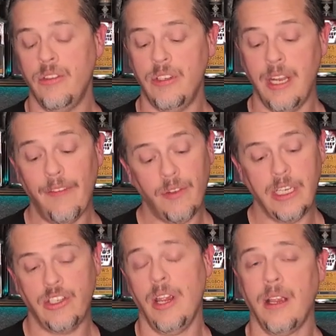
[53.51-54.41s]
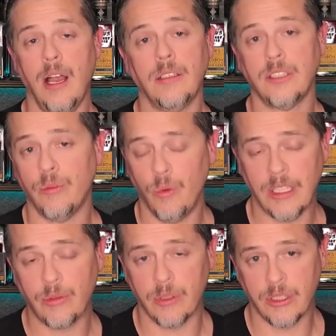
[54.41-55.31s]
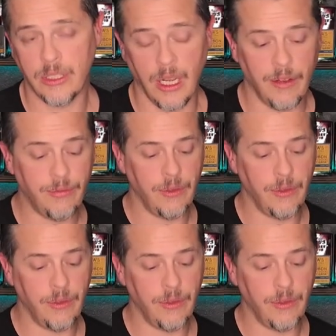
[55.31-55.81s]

definitely check out some Westward stuff.